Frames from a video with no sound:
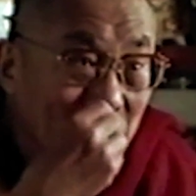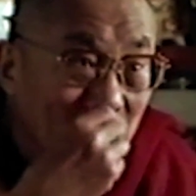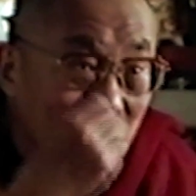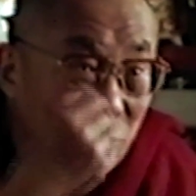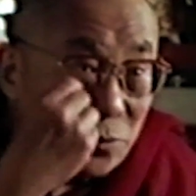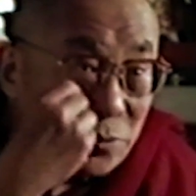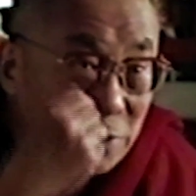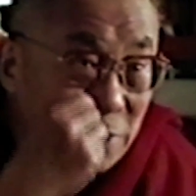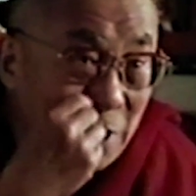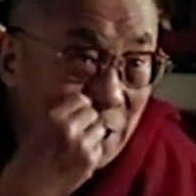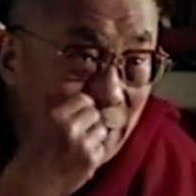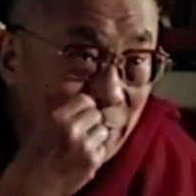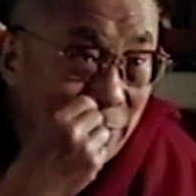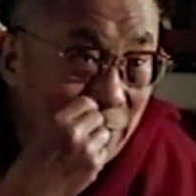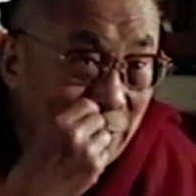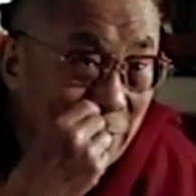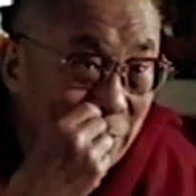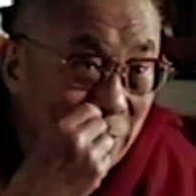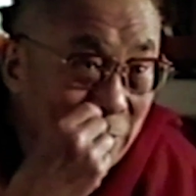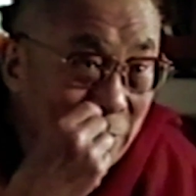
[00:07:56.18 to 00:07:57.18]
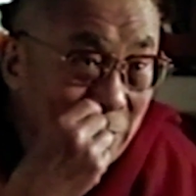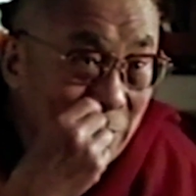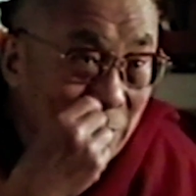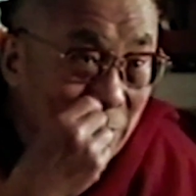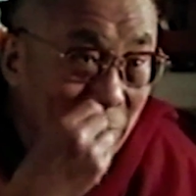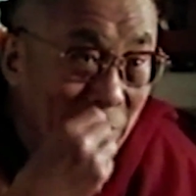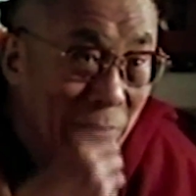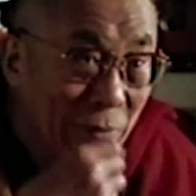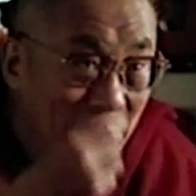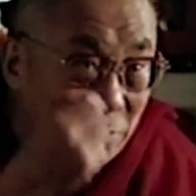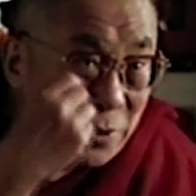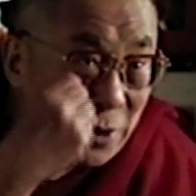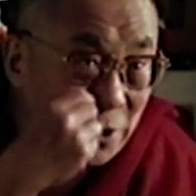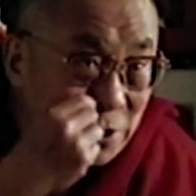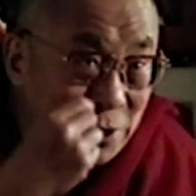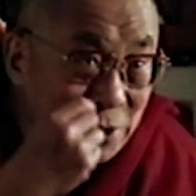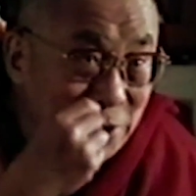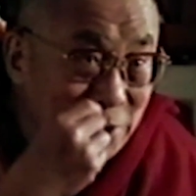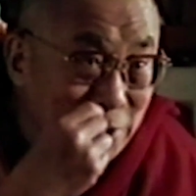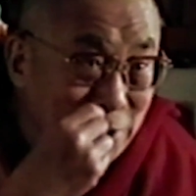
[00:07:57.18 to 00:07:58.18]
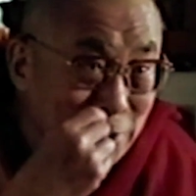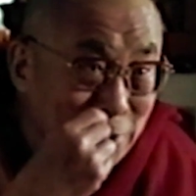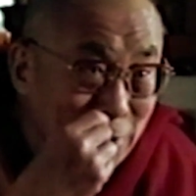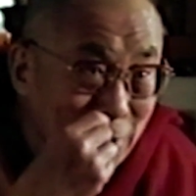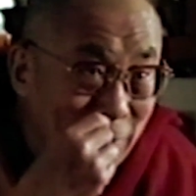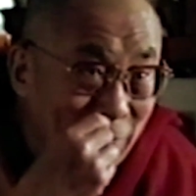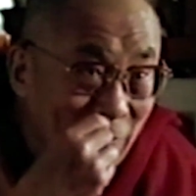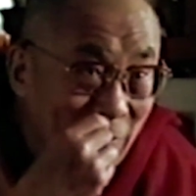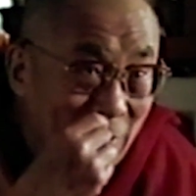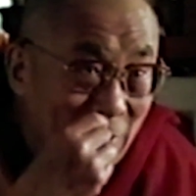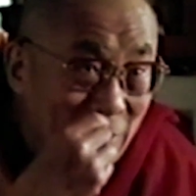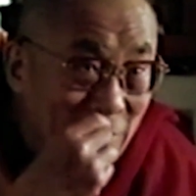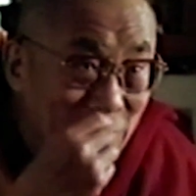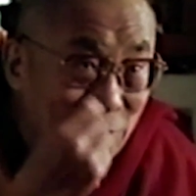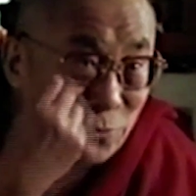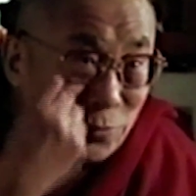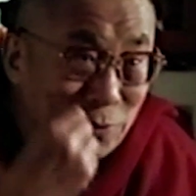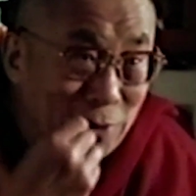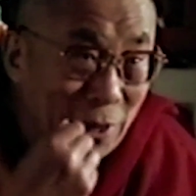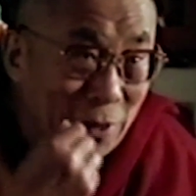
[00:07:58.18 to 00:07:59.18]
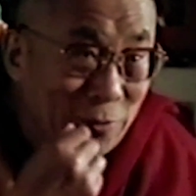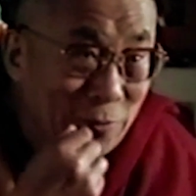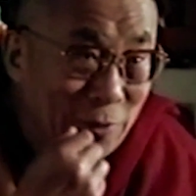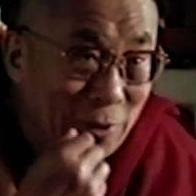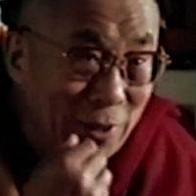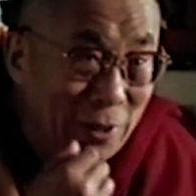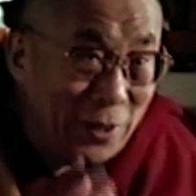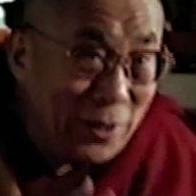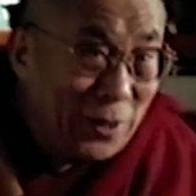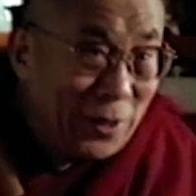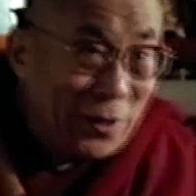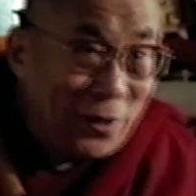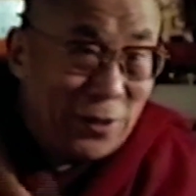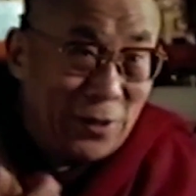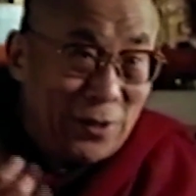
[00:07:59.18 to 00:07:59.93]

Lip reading: and good sleep, good digestion. Through that way,